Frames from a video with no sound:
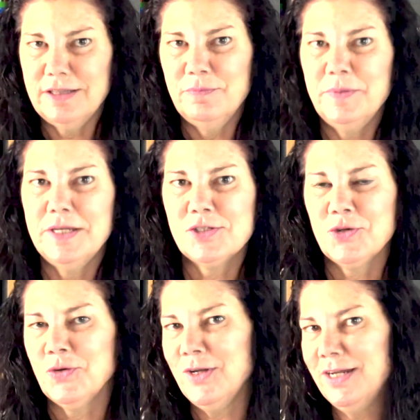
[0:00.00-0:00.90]
them be as
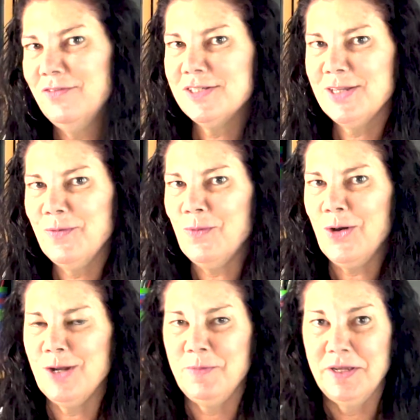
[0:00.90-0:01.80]
creative as they
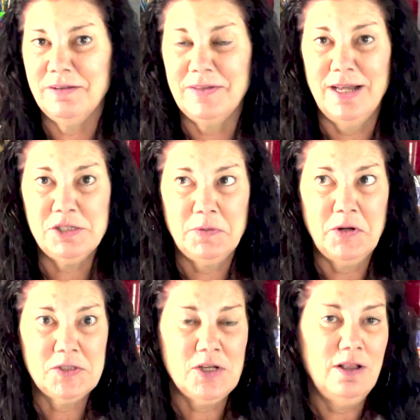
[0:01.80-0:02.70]
want to be. That's what
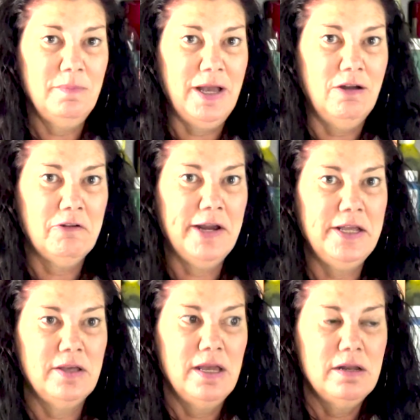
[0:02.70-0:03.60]
art's all about,
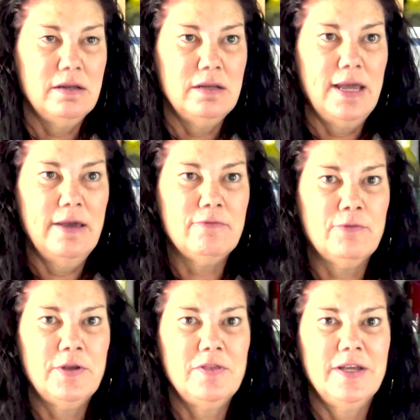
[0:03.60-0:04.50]
right?
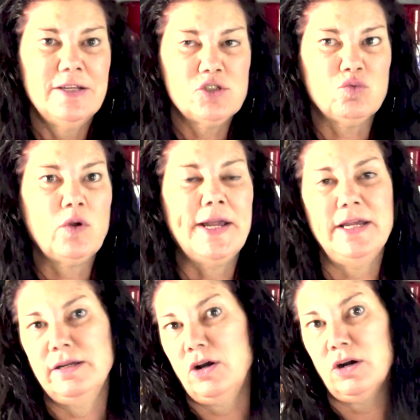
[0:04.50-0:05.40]
Everything is
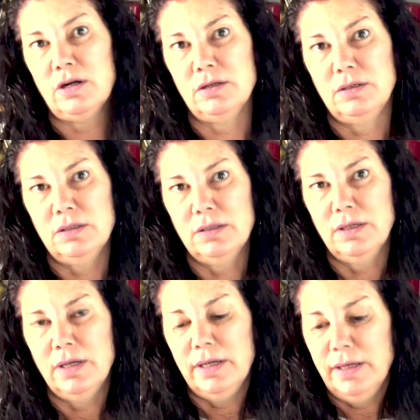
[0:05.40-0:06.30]
right in art.
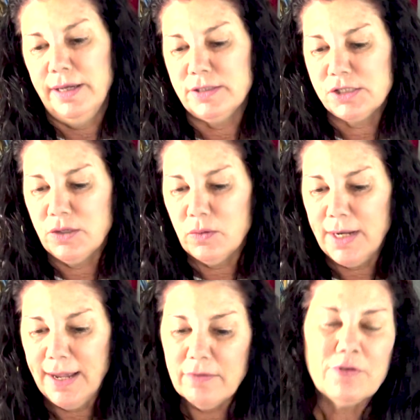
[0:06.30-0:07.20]
And so
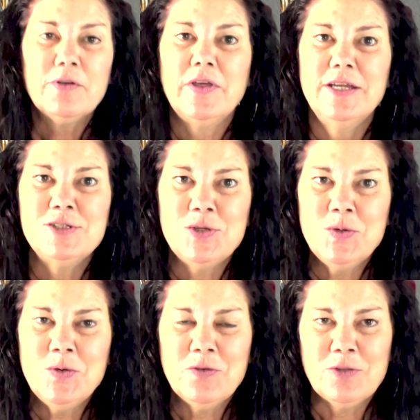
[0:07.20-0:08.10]
whatever they
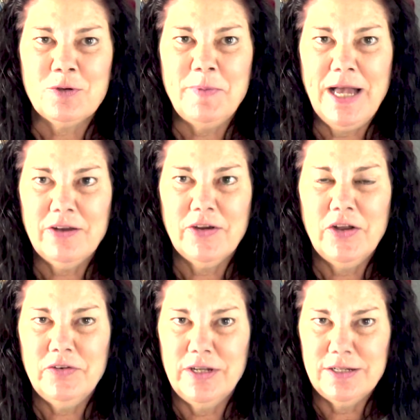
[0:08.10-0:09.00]
do for their
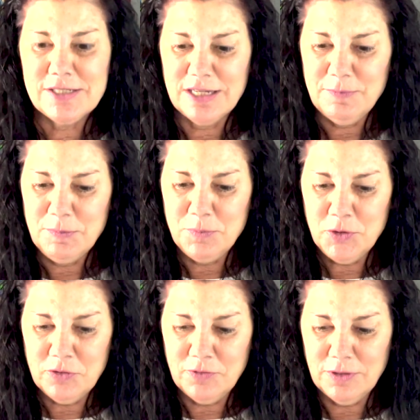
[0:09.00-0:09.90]
background, it is going to be
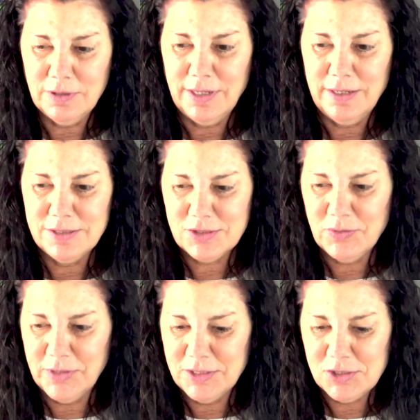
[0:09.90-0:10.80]
beautiful, and it's
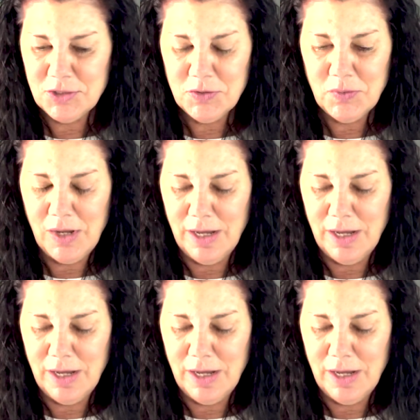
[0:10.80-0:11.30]
going to